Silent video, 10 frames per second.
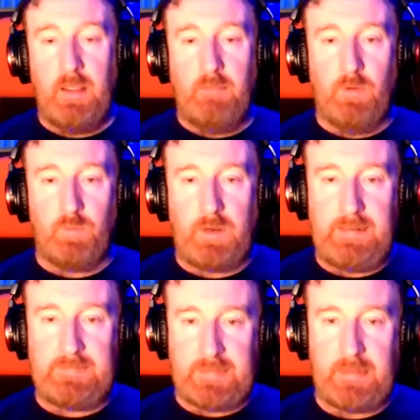What
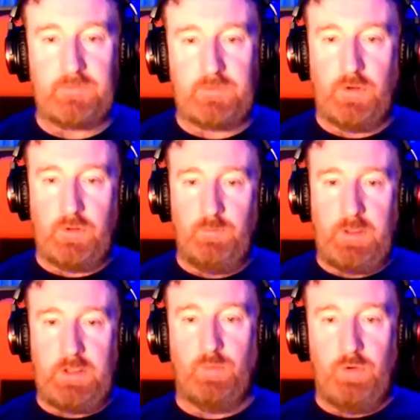really sounds good
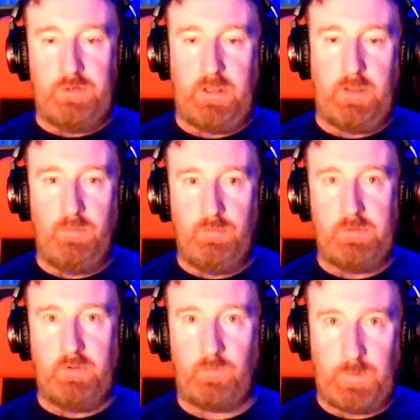with your audio when
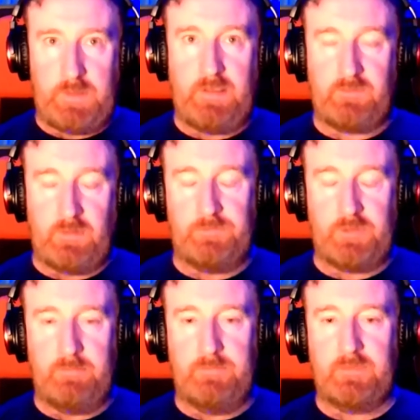you're speaking
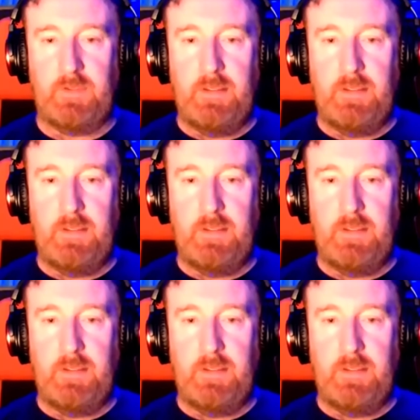sometimes